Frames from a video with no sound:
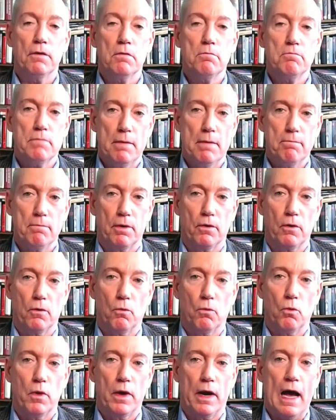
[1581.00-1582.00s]

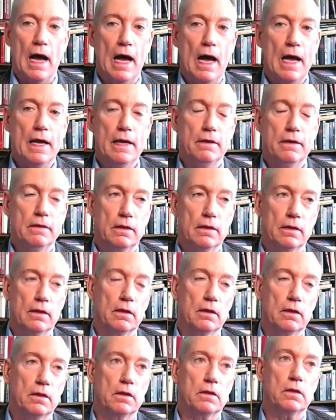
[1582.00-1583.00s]
remember when I
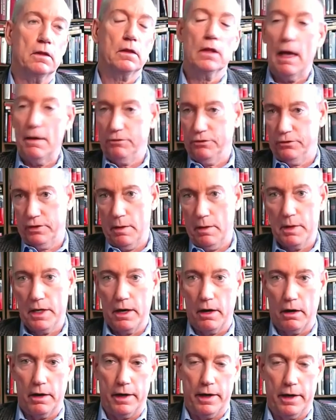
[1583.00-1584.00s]
left
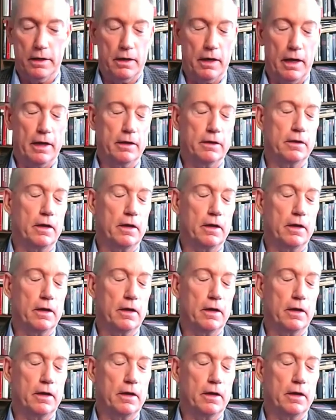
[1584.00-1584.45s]
seminary,